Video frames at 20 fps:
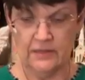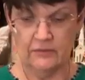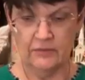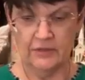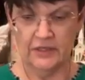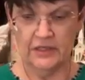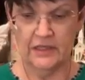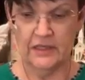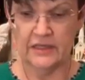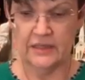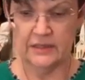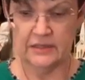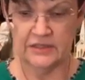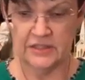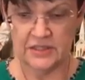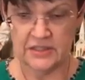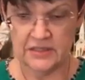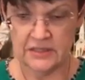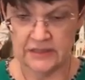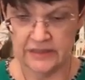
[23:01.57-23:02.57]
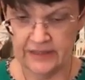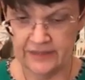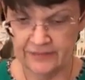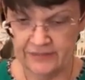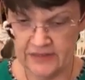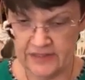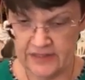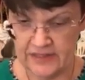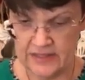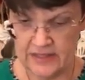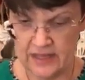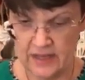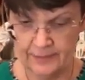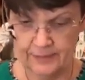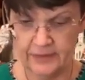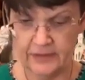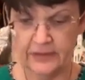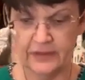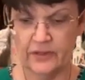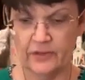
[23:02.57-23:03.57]
and we're gonna just lift this
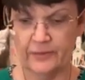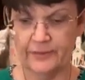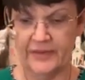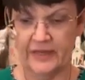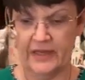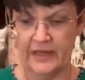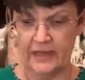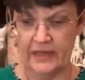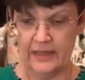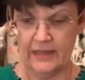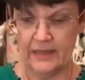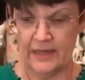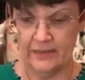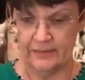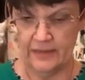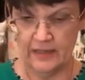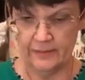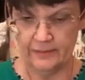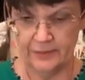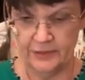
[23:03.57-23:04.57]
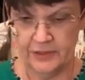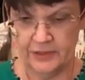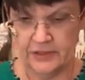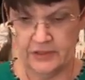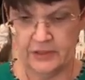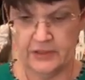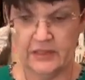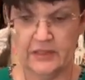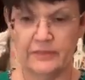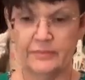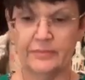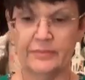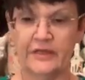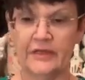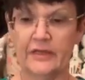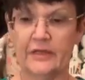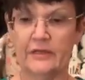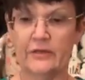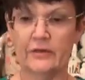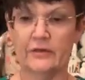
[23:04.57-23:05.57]
up a little bit, and I'm gonna put the
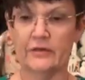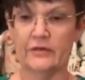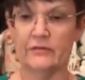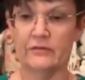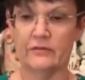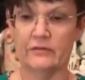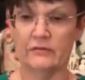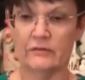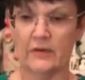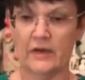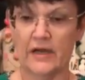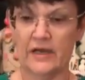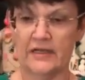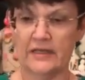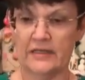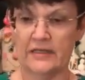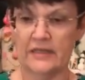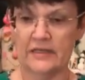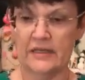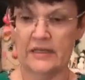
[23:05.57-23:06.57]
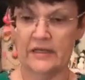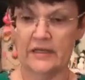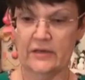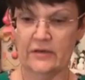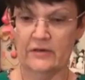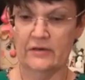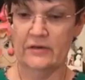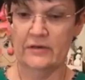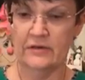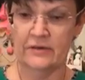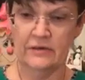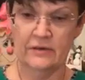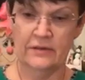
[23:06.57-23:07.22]
beard right in here.